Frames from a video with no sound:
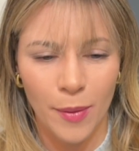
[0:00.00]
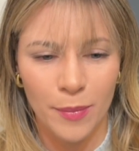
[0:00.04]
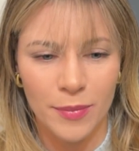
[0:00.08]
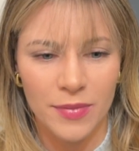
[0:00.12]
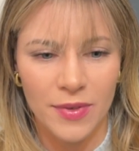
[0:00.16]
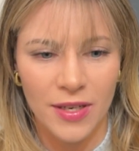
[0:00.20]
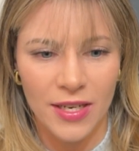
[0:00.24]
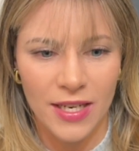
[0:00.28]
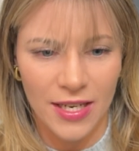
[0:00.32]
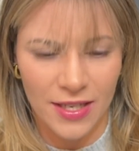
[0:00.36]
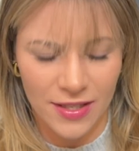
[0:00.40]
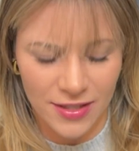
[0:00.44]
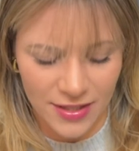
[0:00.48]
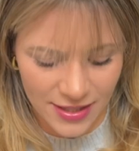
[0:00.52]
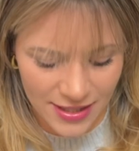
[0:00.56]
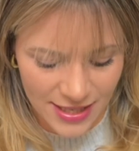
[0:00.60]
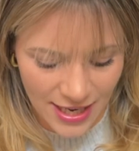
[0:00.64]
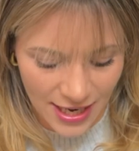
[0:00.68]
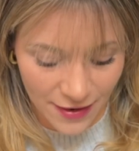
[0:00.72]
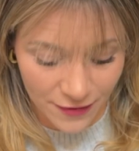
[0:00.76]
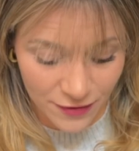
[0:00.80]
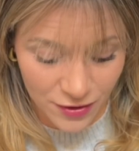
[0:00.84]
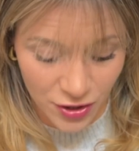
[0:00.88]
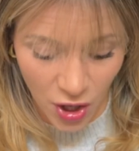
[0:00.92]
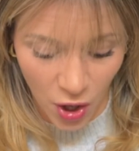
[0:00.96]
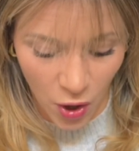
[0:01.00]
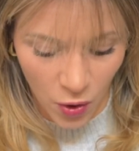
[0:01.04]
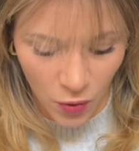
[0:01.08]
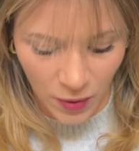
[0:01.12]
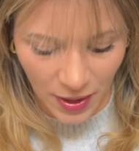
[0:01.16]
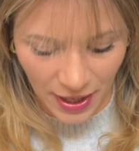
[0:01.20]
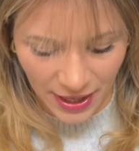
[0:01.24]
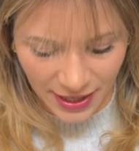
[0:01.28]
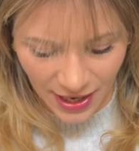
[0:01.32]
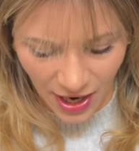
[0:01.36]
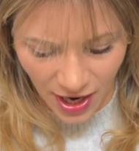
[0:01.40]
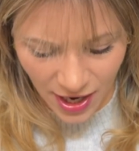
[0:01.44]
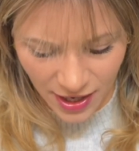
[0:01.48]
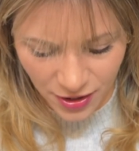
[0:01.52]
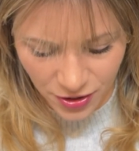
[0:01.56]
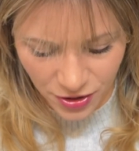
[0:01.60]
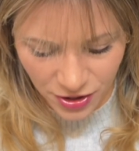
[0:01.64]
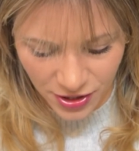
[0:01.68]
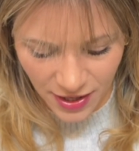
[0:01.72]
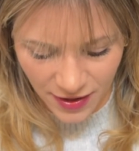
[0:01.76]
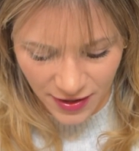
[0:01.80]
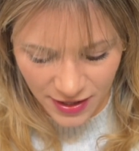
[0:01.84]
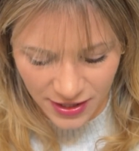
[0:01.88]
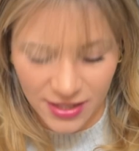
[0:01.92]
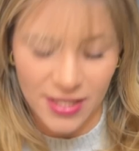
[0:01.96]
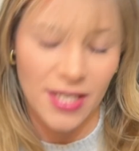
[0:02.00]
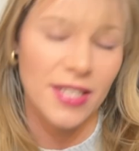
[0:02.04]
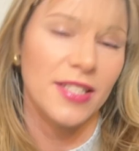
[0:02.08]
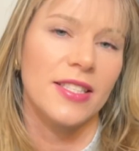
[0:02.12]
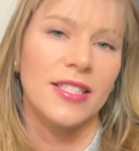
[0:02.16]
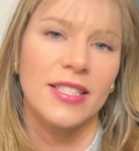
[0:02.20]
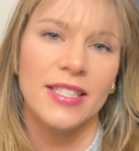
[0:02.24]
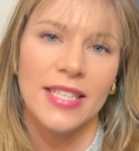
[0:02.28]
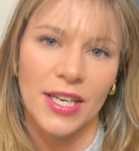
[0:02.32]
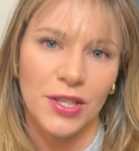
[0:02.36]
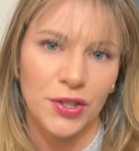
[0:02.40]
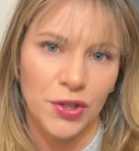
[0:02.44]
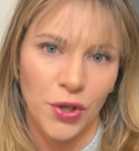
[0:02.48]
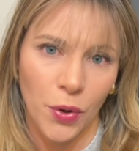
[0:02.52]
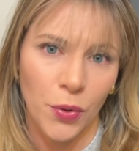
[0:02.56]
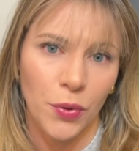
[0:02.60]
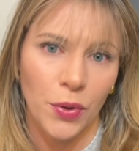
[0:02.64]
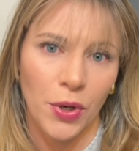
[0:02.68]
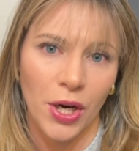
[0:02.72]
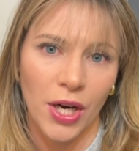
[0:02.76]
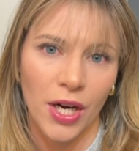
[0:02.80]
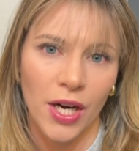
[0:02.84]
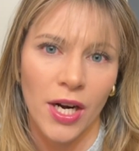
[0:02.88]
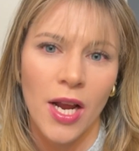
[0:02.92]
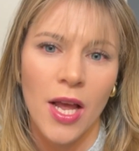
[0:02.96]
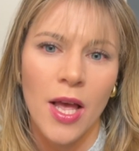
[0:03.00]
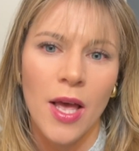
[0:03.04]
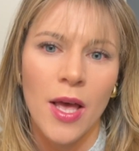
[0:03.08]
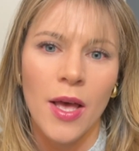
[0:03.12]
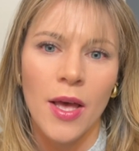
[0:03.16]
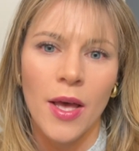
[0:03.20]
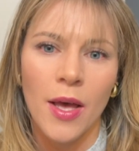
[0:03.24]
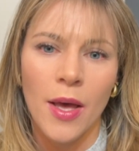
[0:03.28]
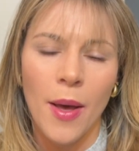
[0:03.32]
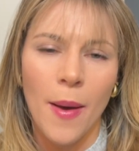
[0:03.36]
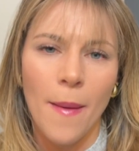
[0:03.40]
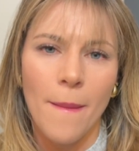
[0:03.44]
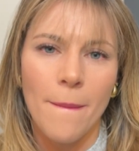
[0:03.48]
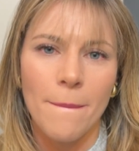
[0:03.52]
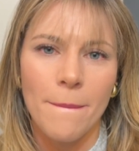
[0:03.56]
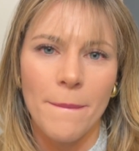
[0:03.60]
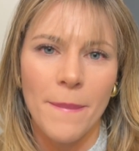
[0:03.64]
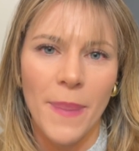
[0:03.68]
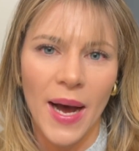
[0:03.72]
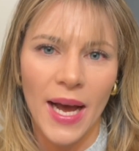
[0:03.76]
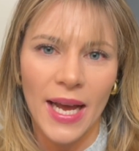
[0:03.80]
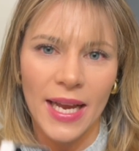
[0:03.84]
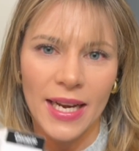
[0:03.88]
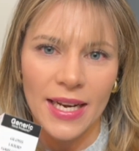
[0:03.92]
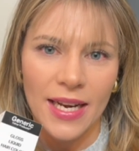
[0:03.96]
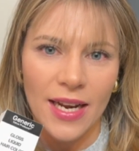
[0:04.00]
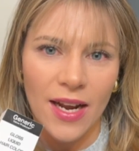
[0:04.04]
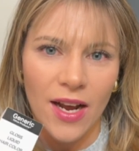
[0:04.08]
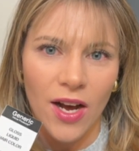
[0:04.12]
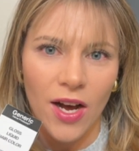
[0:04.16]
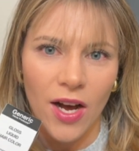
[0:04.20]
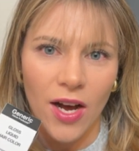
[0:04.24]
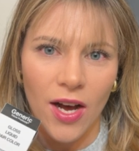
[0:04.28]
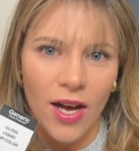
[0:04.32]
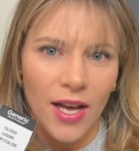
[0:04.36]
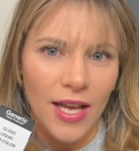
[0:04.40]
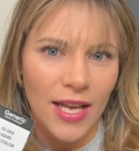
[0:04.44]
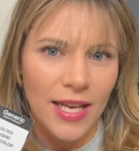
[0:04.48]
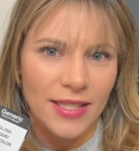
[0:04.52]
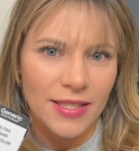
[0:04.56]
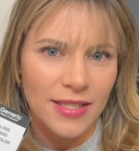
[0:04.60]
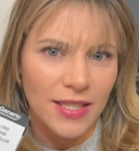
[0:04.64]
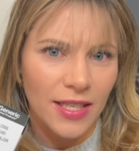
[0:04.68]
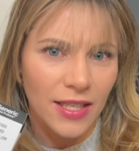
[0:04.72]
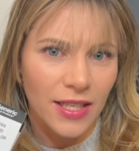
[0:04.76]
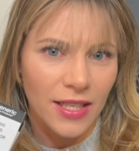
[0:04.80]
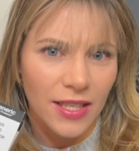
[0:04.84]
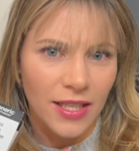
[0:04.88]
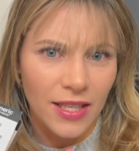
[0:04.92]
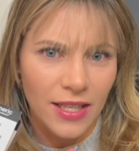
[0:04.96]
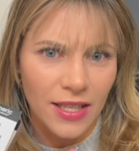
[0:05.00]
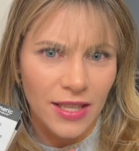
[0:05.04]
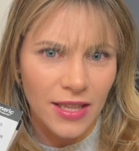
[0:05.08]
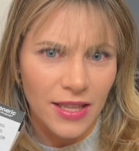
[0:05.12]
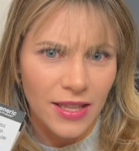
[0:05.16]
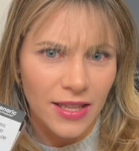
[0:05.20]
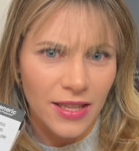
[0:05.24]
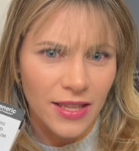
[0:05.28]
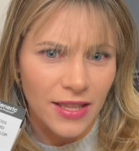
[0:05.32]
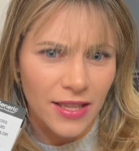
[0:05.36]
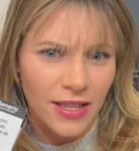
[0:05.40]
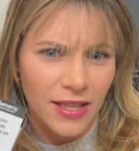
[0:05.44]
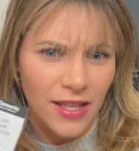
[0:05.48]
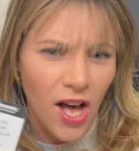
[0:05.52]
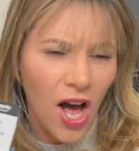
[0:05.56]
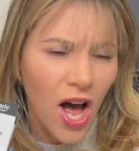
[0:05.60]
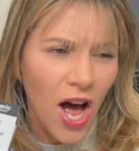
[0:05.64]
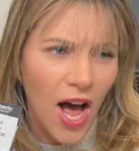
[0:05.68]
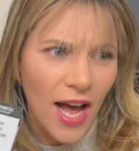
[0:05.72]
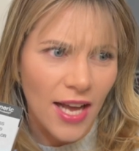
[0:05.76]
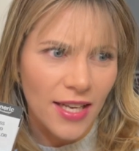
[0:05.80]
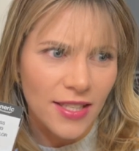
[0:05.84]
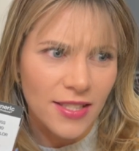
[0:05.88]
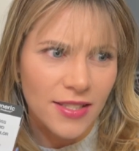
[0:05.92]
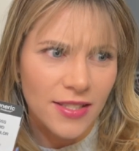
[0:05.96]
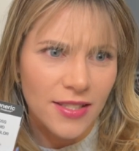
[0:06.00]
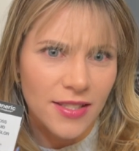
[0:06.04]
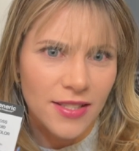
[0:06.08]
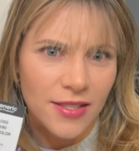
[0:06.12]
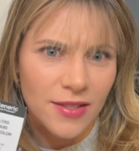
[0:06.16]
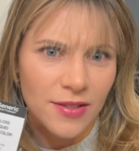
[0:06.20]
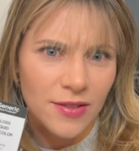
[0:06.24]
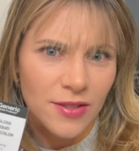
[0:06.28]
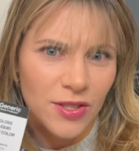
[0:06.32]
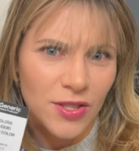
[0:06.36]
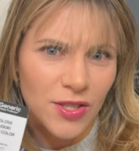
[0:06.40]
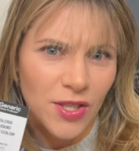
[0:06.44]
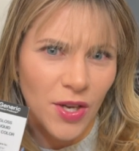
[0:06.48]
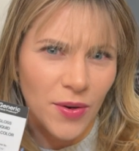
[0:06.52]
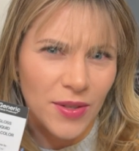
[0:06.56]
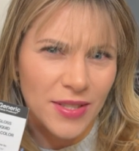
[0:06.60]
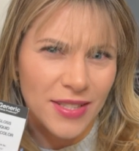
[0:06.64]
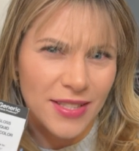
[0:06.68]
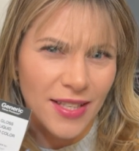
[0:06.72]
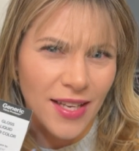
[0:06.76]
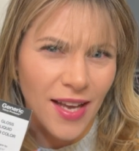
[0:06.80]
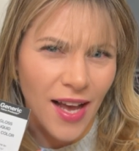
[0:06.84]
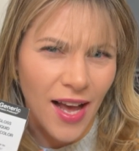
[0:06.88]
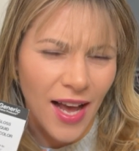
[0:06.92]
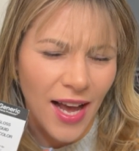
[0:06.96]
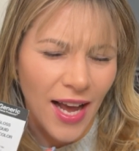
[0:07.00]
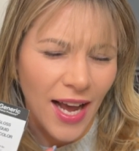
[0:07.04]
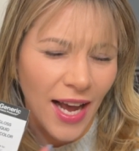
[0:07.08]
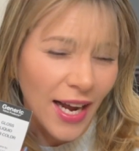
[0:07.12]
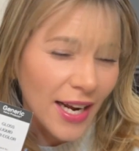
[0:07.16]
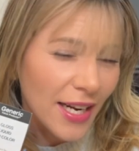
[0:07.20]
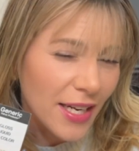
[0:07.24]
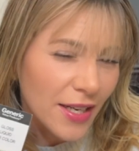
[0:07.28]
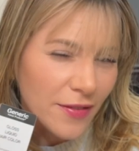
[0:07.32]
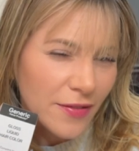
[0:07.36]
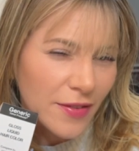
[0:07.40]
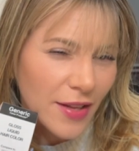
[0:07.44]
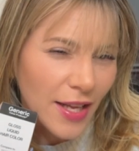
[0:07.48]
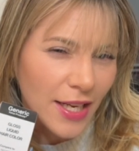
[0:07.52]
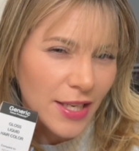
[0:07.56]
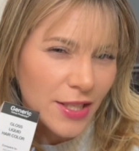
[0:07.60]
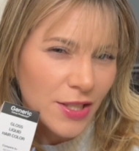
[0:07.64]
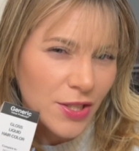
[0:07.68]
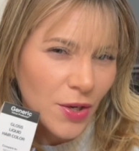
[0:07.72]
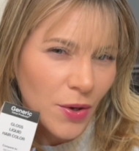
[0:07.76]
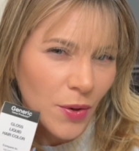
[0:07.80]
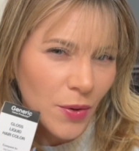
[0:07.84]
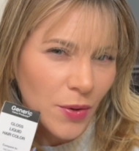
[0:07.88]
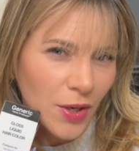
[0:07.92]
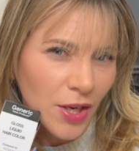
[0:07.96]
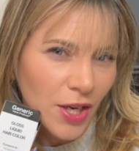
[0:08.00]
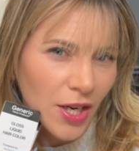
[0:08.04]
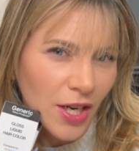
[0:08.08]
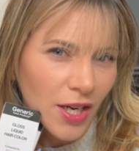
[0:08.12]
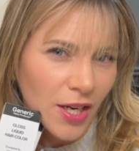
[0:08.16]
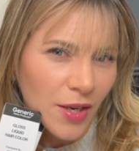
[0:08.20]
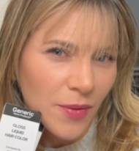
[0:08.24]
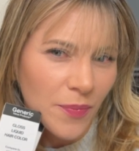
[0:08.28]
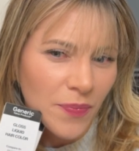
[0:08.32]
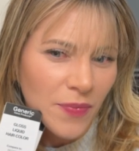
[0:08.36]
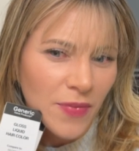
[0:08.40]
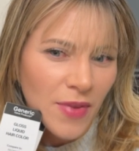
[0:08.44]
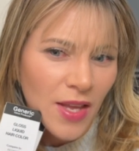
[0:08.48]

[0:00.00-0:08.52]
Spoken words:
instead of toning. Now I understand this doesn't say toner, but it's a gloss. So it's kind of like a toner.